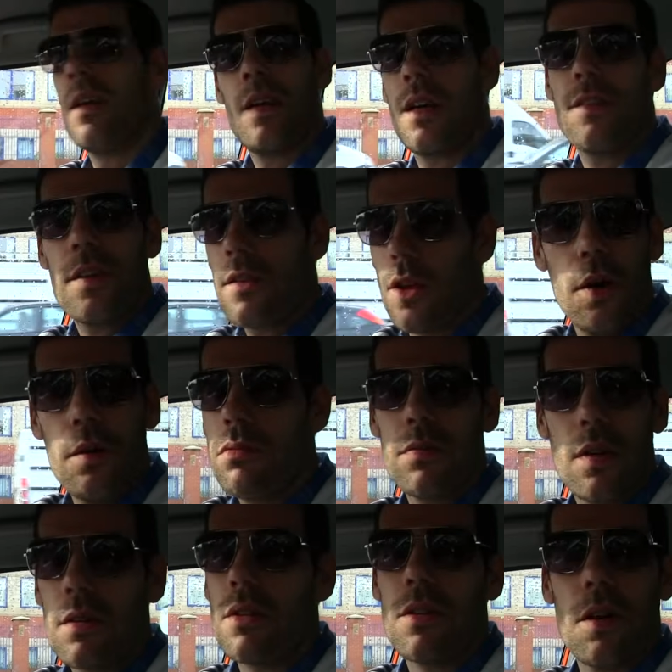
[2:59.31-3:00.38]
I said, no.
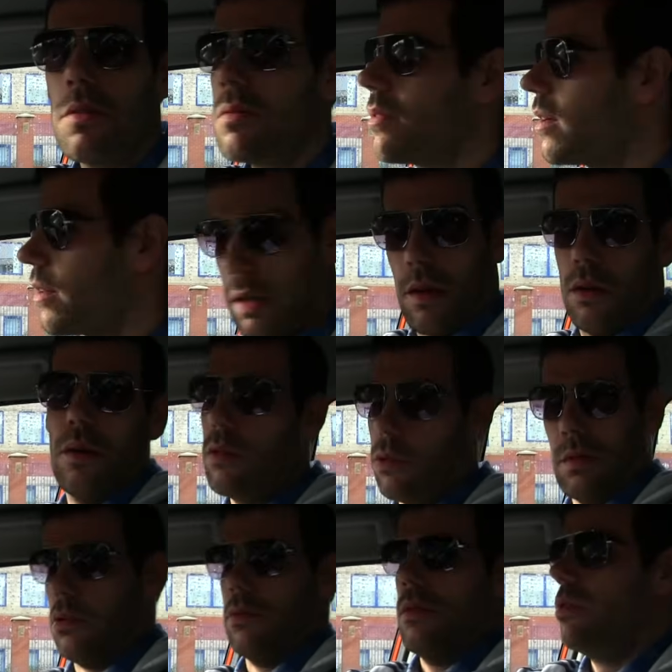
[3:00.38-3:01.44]
And they're like,
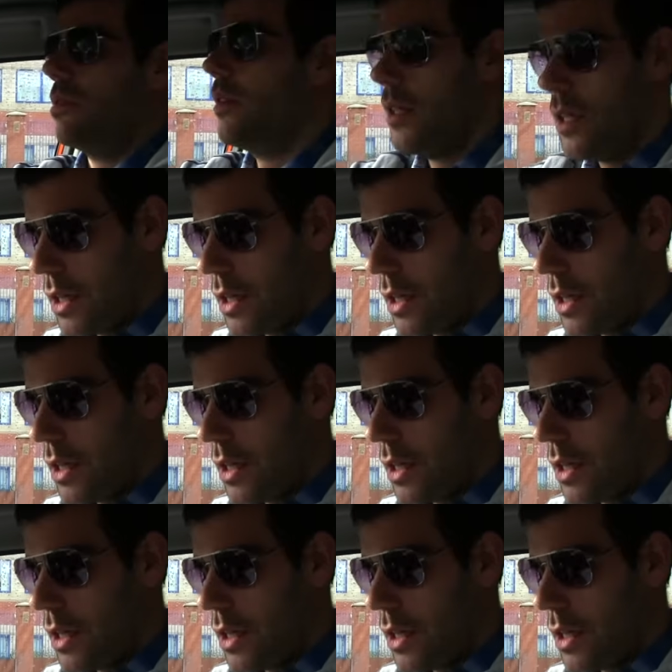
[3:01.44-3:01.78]
oh,